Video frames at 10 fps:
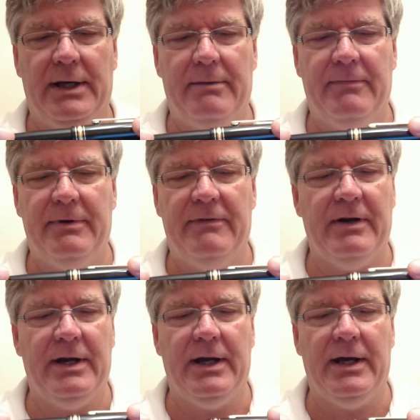but
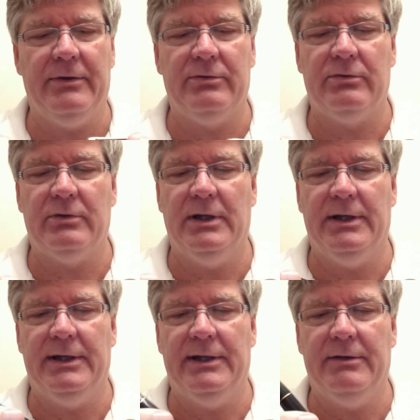very nice.
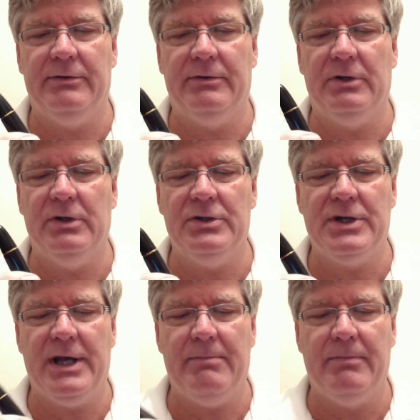It was in good
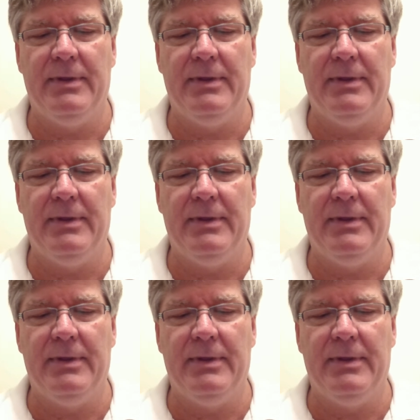shape.